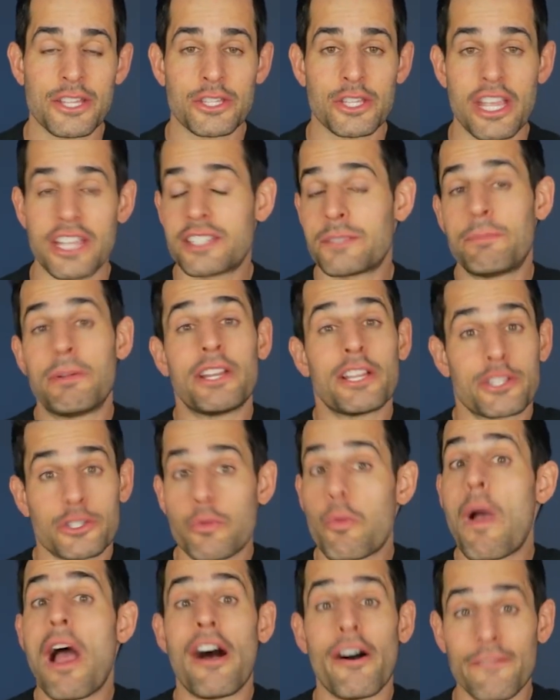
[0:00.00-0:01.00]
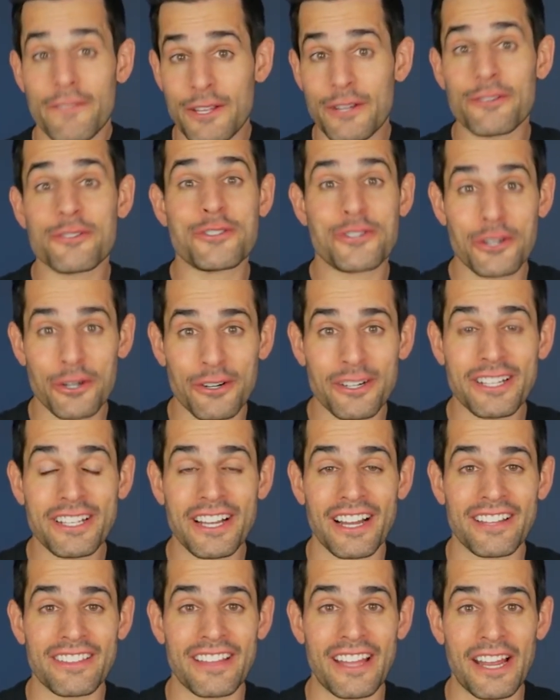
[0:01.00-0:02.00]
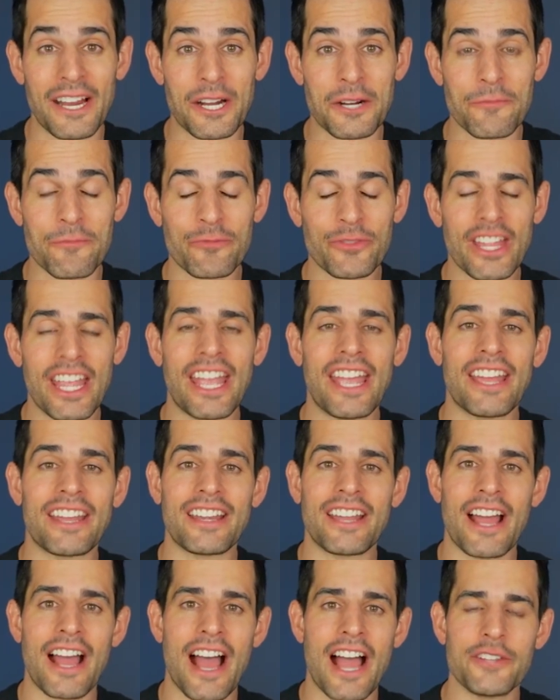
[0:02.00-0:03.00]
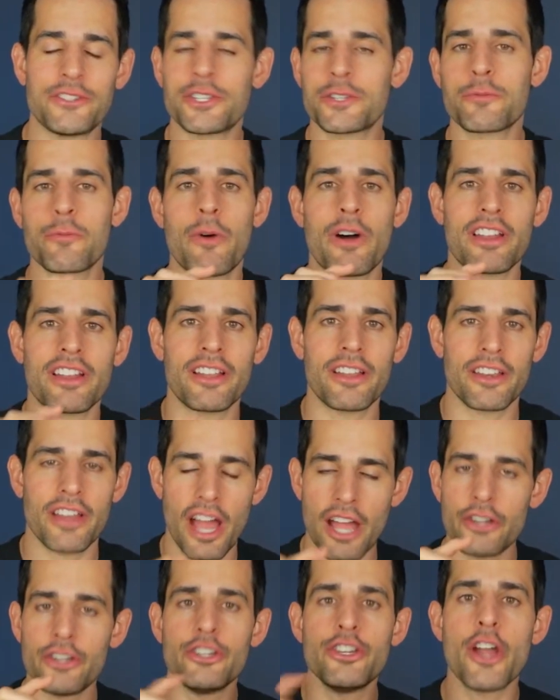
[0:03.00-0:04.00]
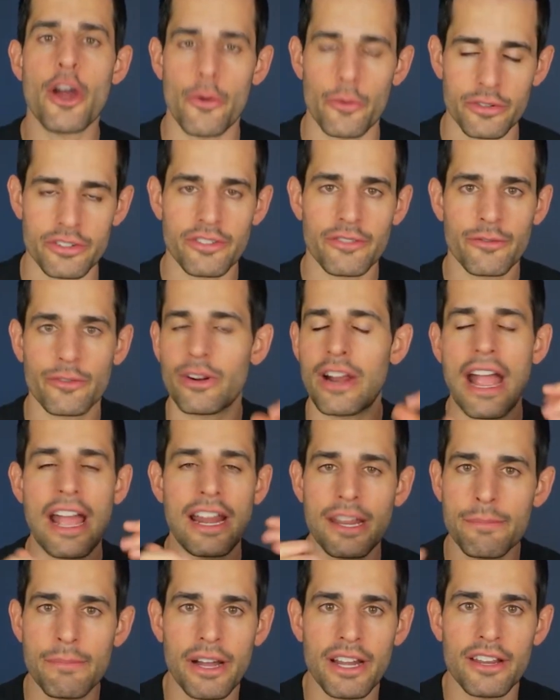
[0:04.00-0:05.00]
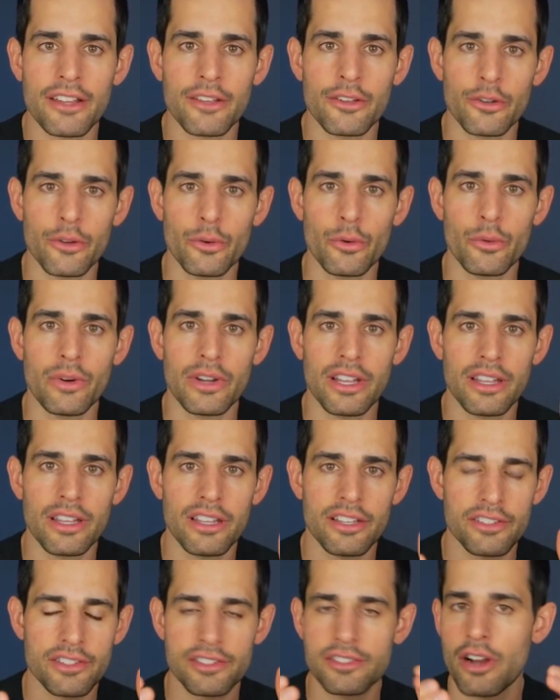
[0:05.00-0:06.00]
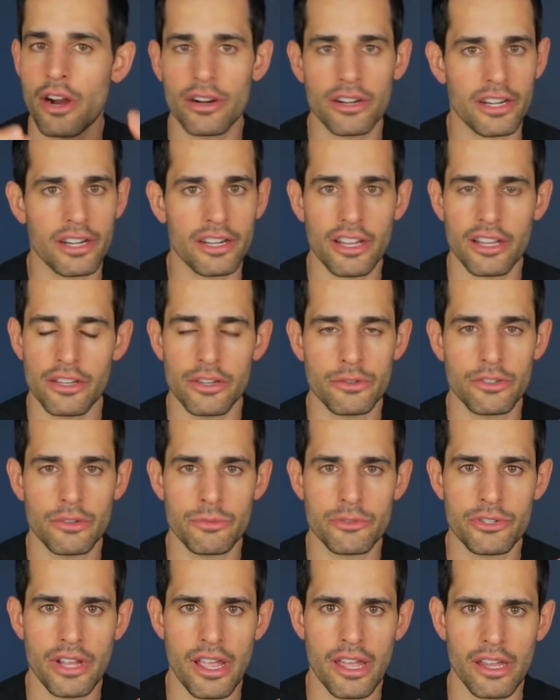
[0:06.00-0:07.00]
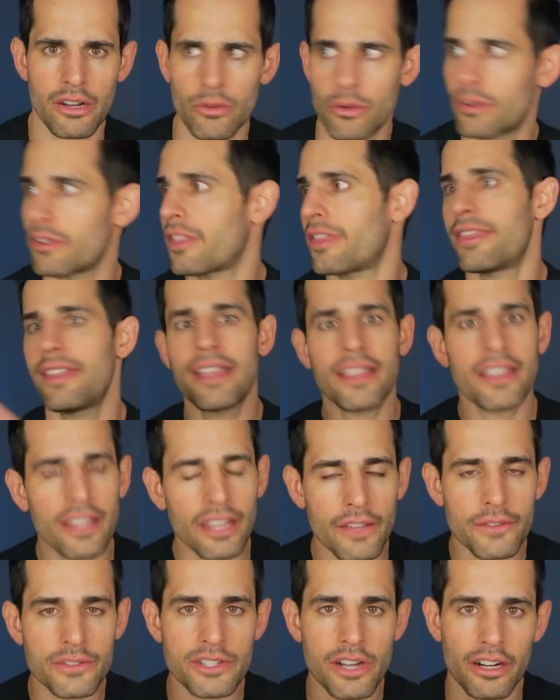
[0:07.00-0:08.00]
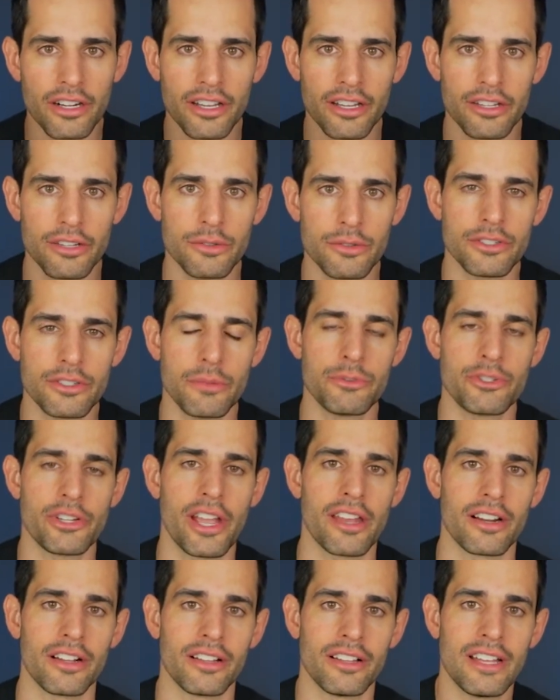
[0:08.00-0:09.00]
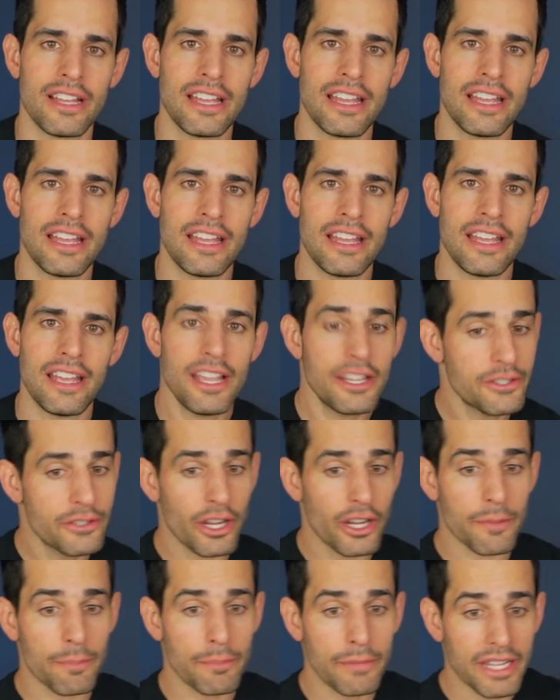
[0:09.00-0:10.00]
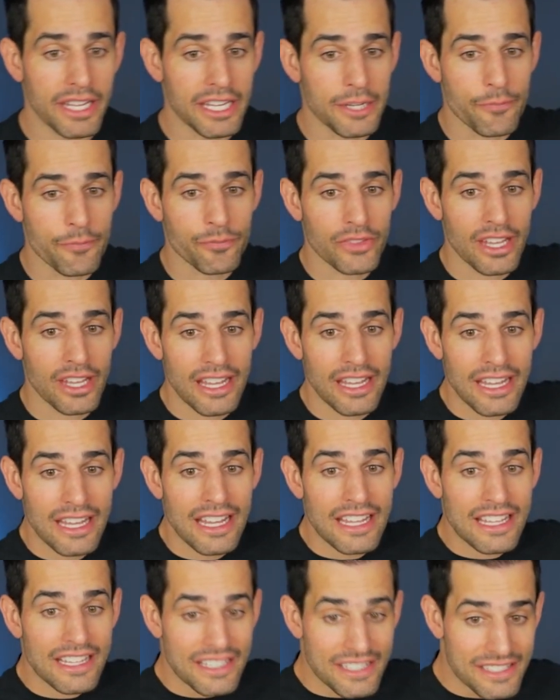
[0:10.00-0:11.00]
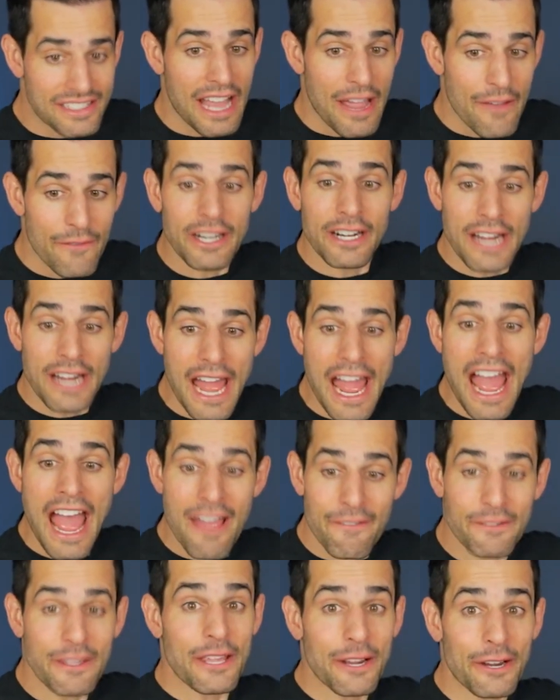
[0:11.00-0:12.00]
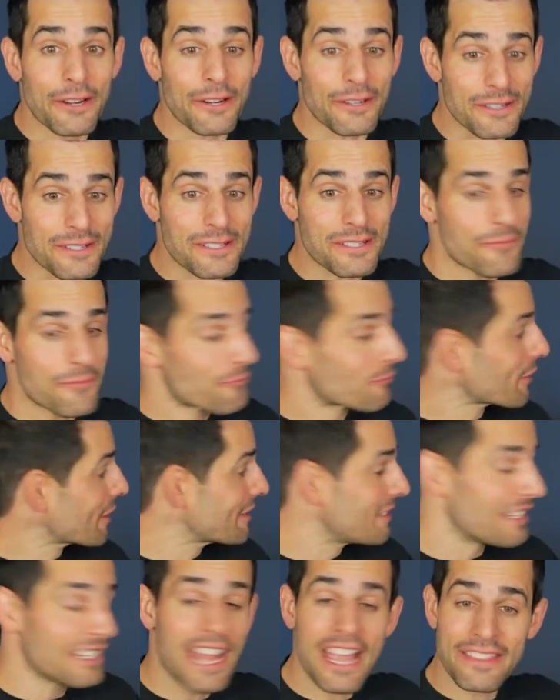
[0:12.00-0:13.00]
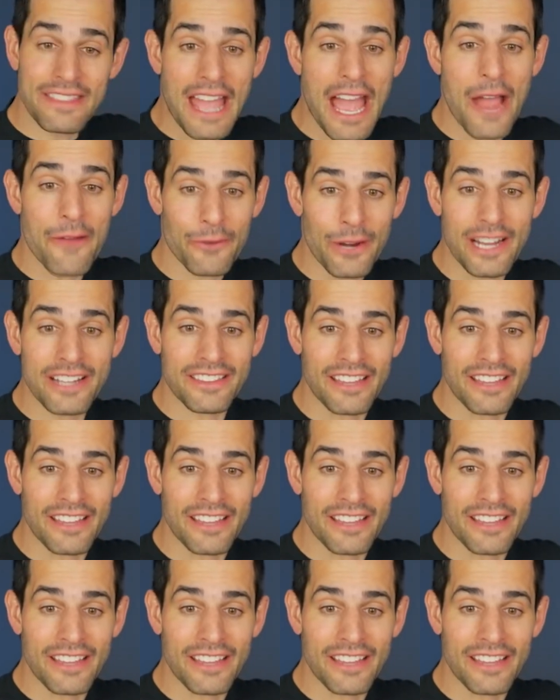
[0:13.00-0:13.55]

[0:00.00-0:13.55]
it's been a 12 year journey on there. And exactly. a note for anybody who is starting a YouTube channel or thinking of starting a YouTube channel. It took me seven and a half years to get that right